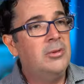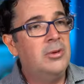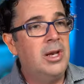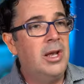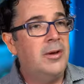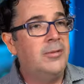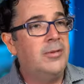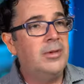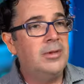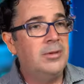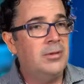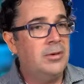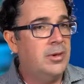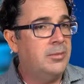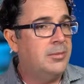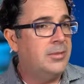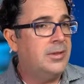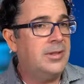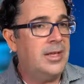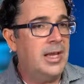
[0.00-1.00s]
whatever sort
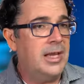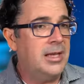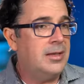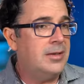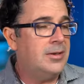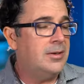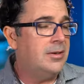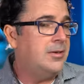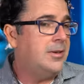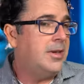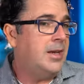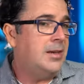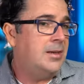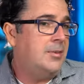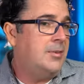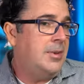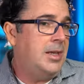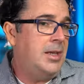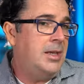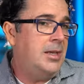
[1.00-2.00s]
of mistake it turns out to
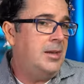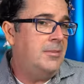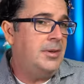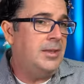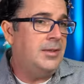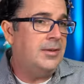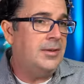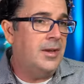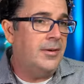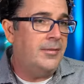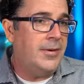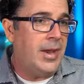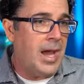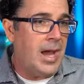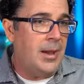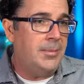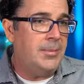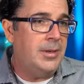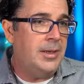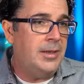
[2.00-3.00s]
be. I mean, stuff
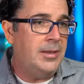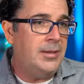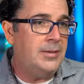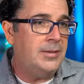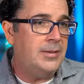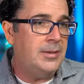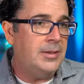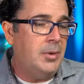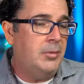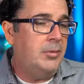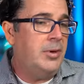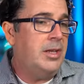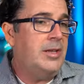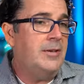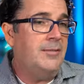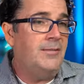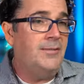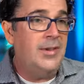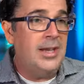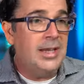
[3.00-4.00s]
happens, but we
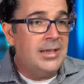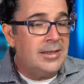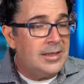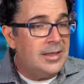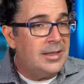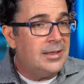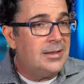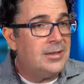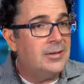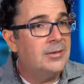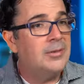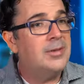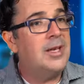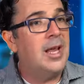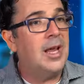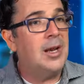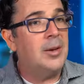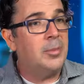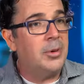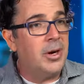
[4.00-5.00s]
can fix it. So it's
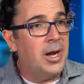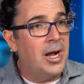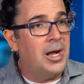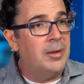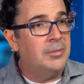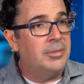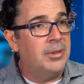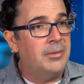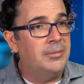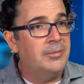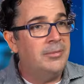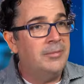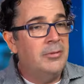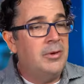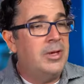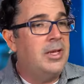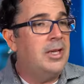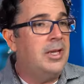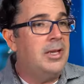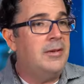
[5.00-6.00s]
not a problem.
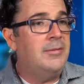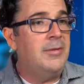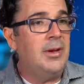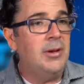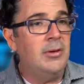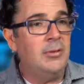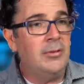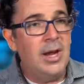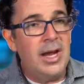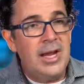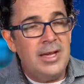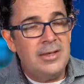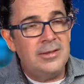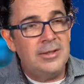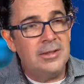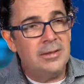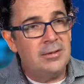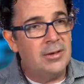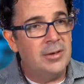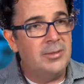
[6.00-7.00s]
We can even erase
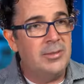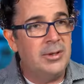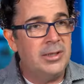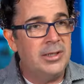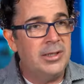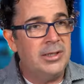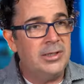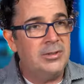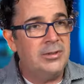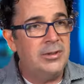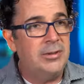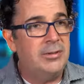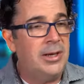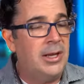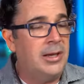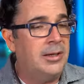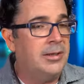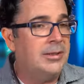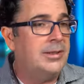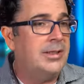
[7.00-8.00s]
the criminal history when
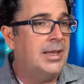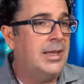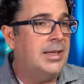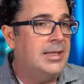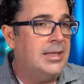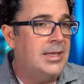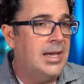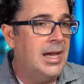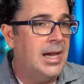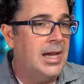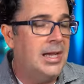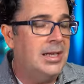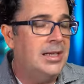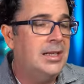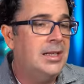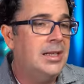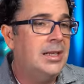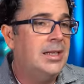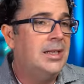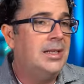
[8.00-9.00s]
all's said and done.
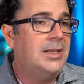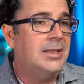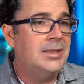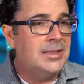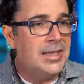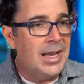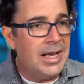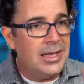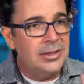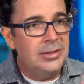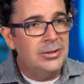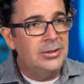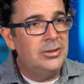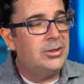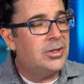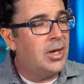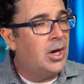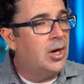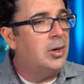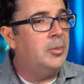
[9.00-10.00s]
Let's not
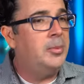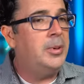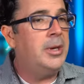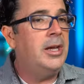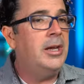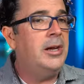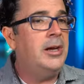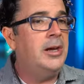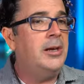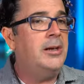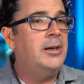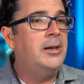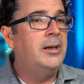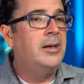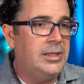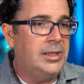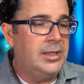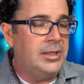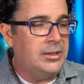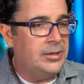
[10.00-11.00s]
lose hope here.
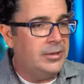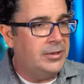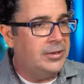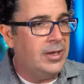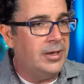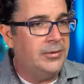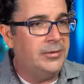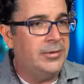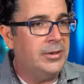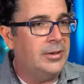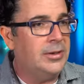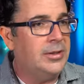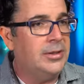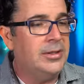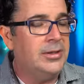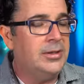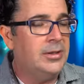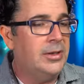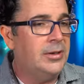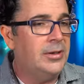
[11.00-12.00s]
Get yourself a good
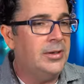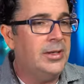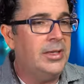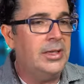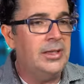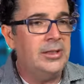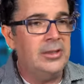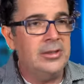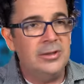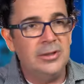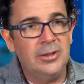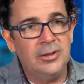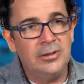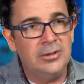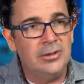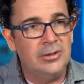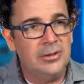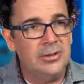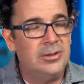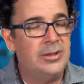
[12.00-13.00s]
attorney, a good
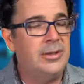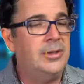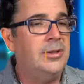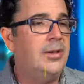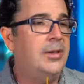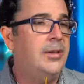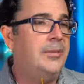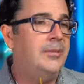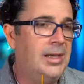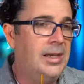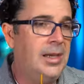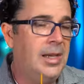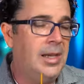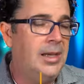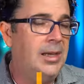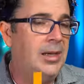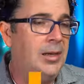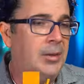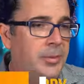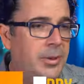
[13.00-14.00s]
local attorney,
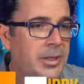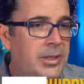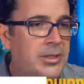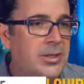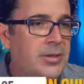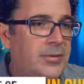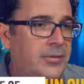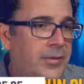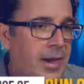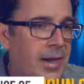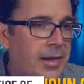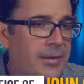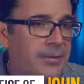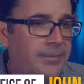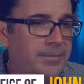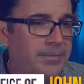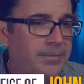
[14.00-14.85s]
and it'll be just fine.